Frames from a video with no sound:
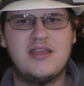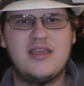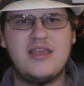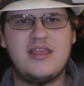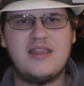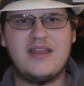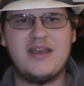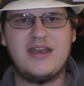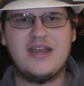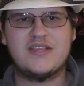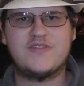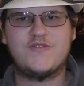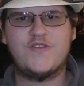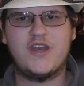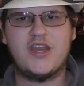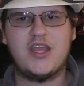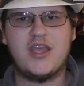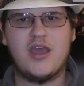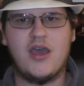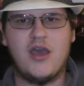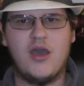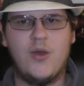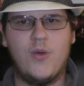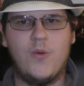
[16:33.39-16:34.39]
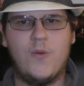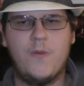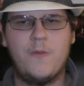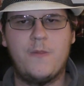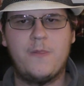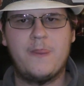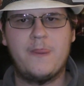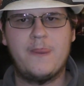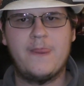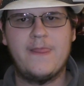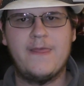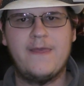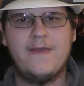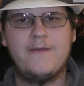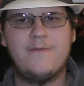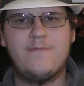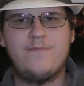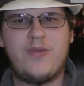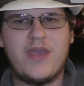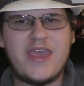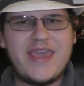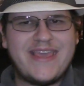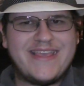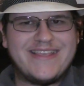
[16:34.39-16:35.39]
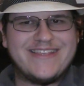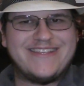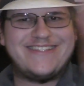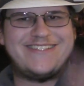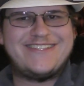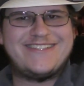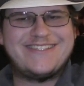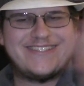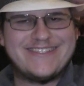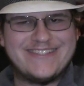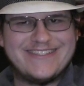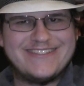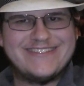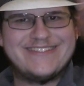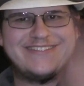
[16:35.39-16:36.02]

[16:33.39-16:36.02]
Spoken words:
in the next video. Peace!